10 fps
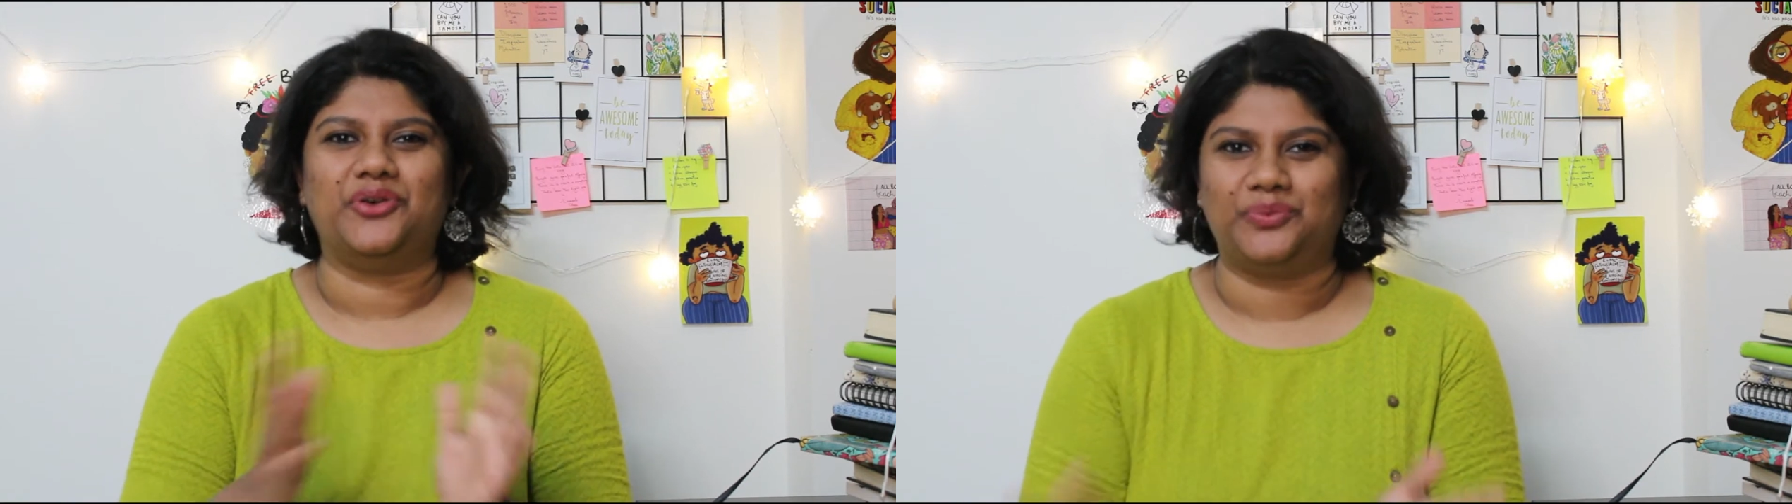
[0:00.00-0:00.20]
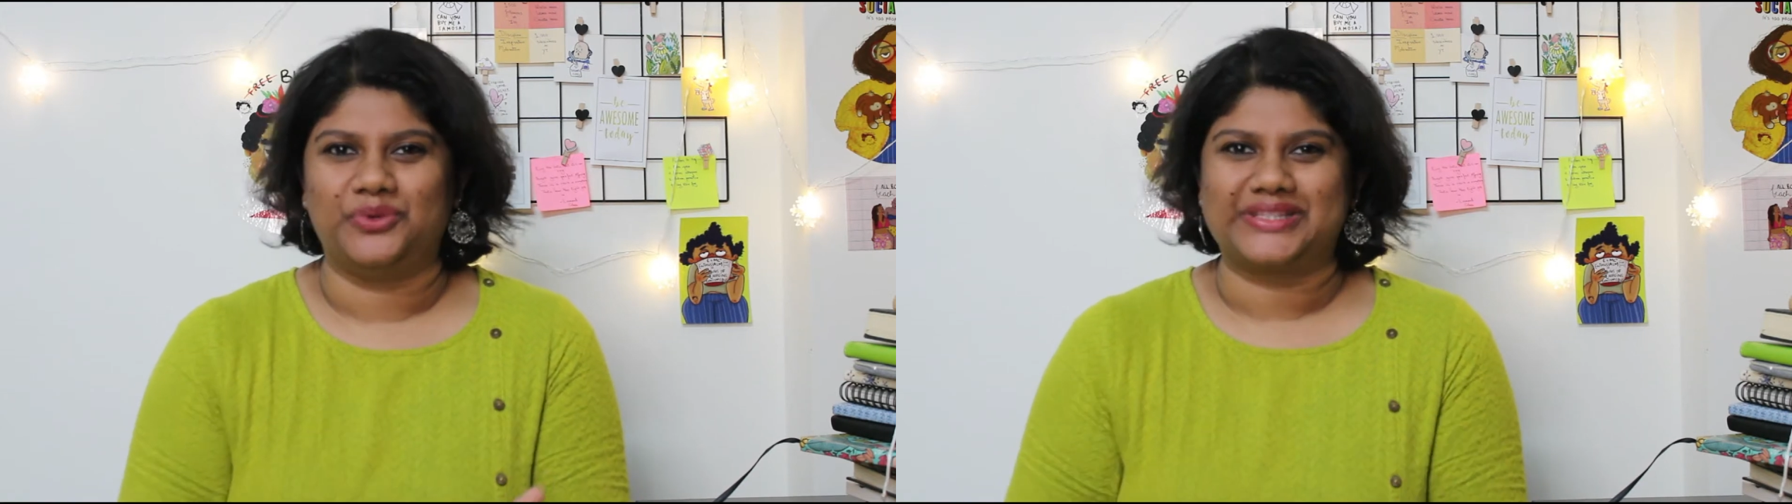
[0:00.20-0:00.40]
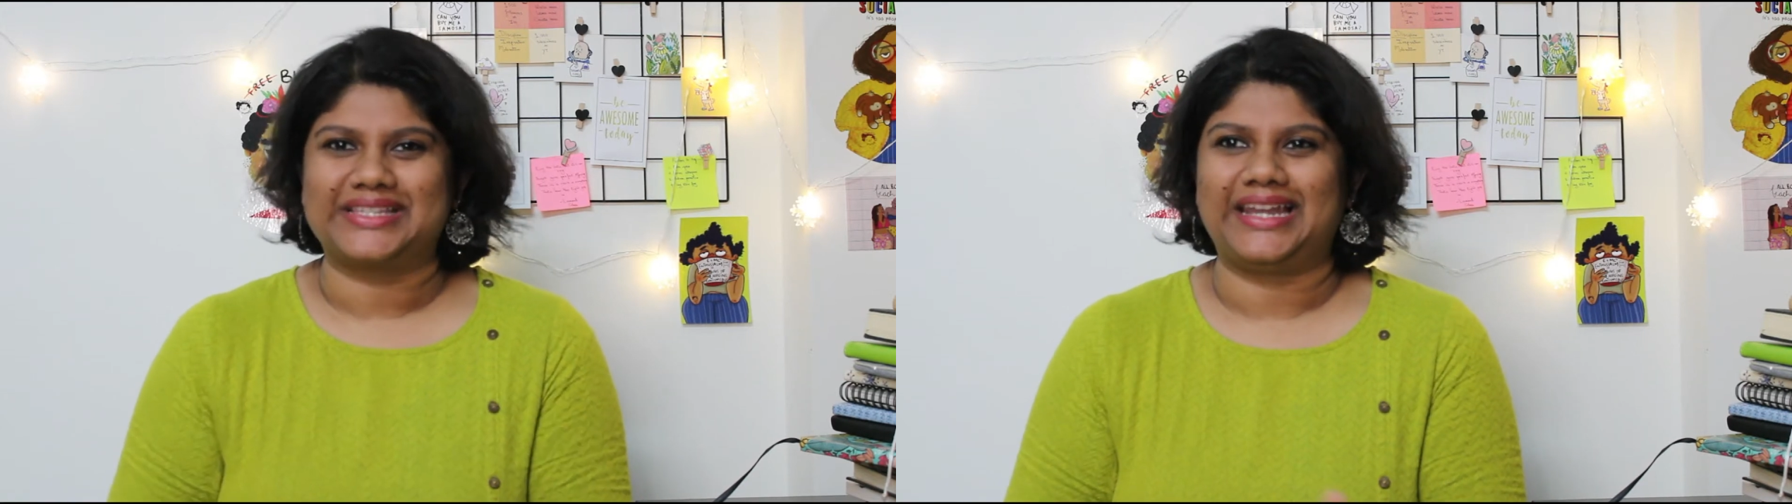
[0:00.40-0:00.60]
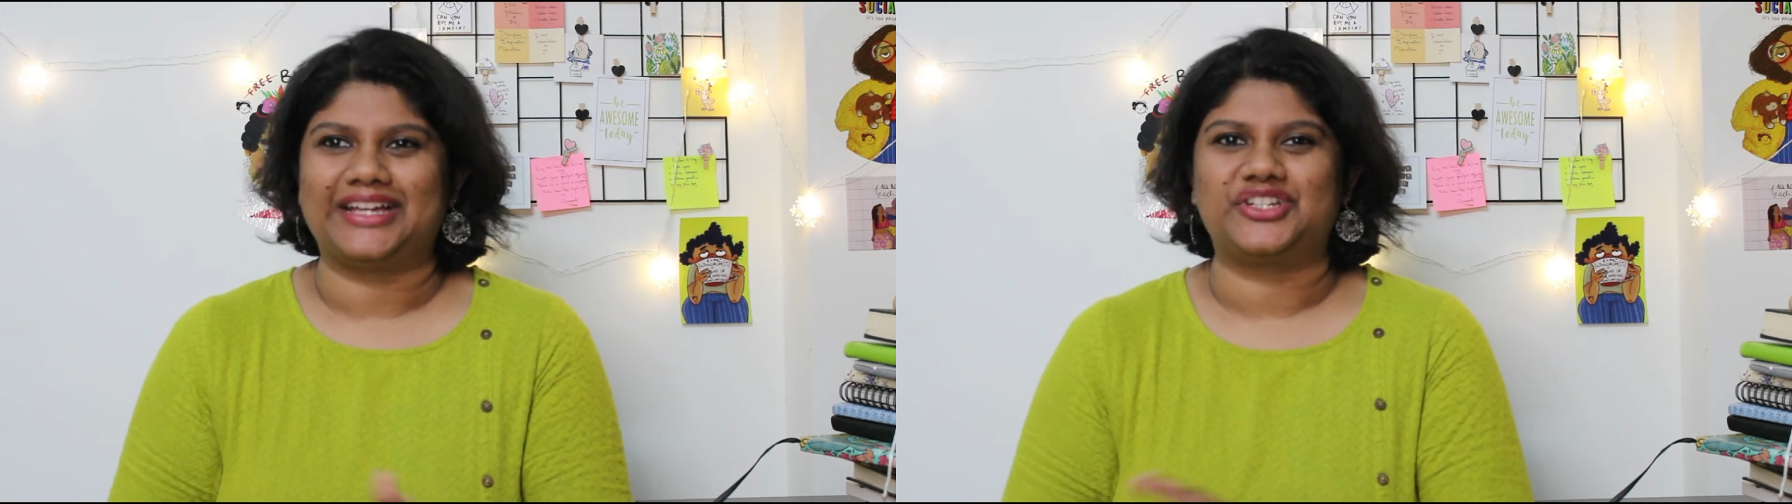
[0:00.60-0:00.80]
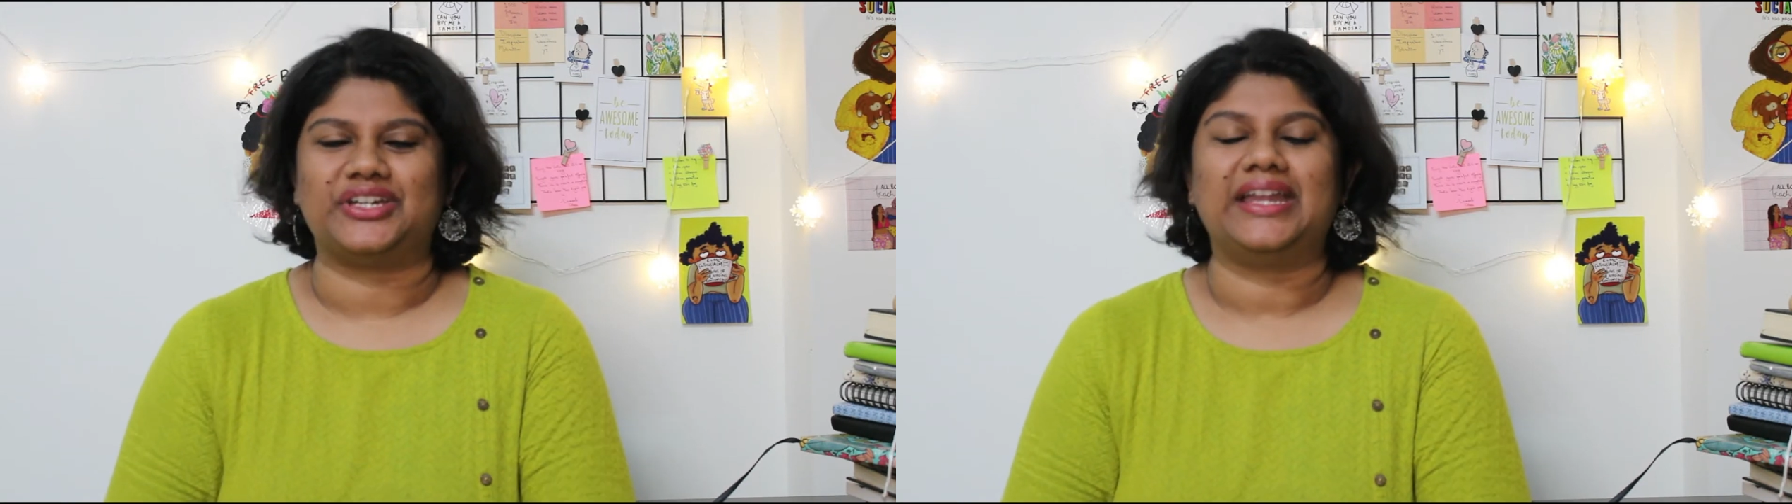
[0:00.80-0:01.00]
notebooks
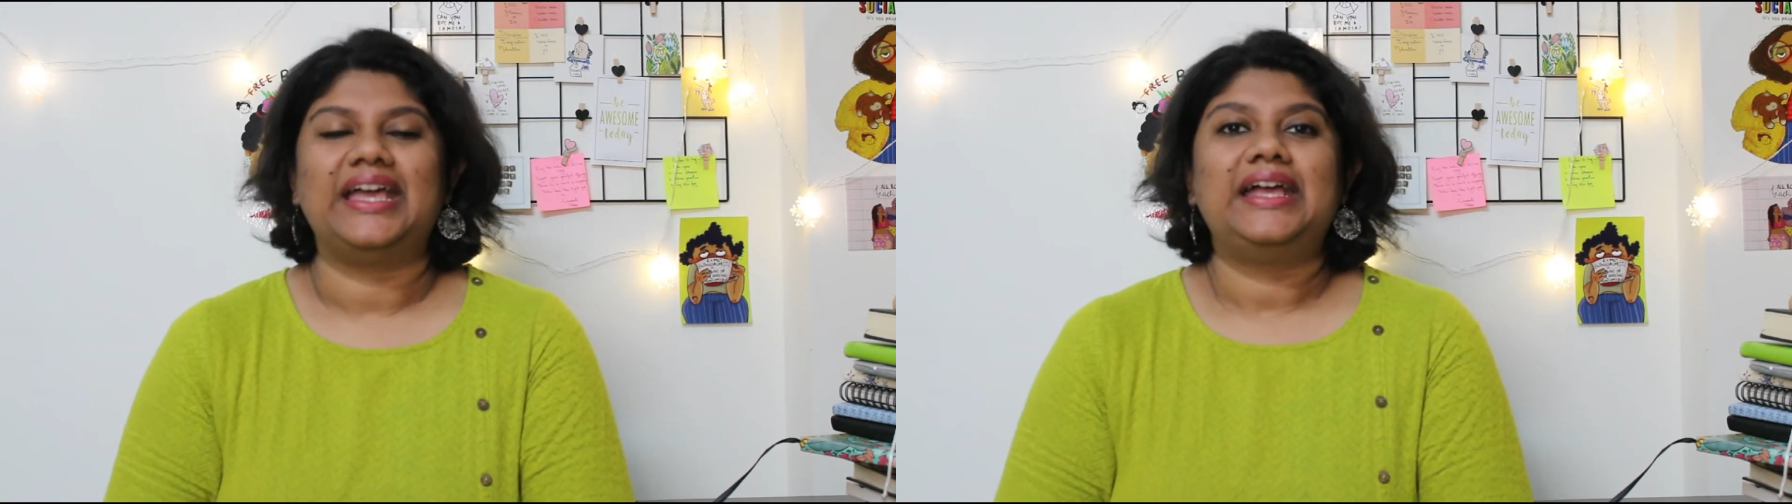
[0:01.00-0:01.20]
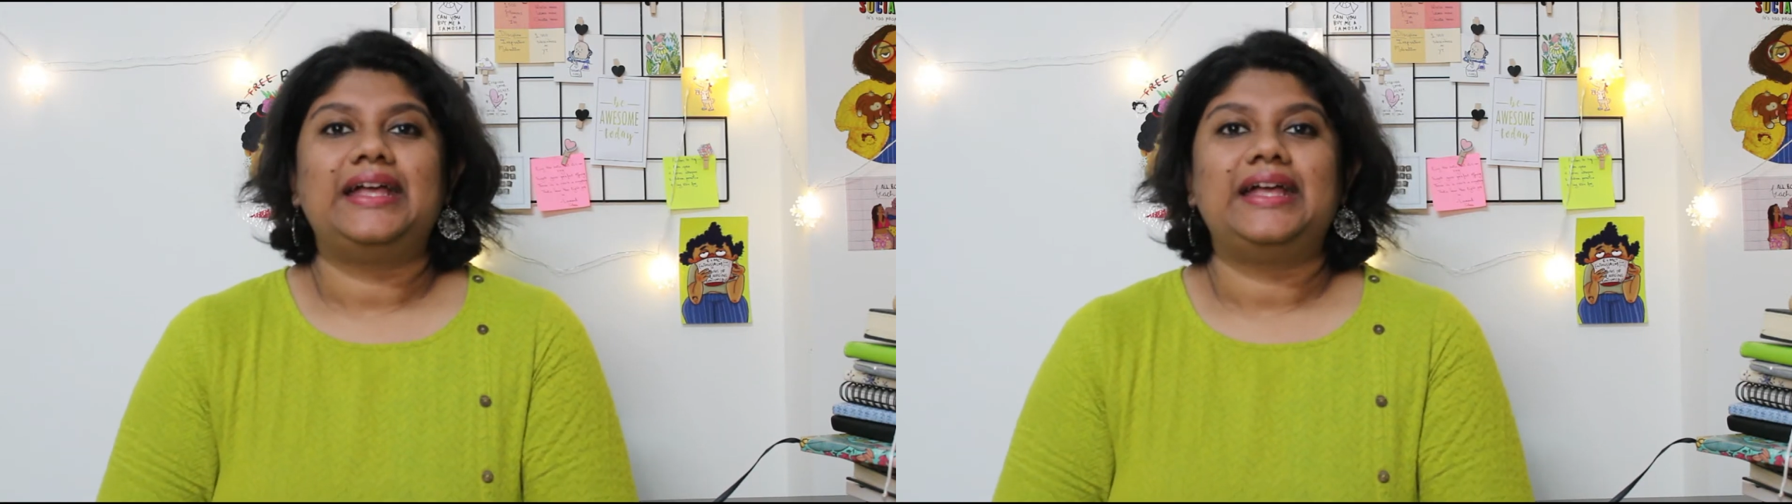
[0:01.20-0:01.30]
collection.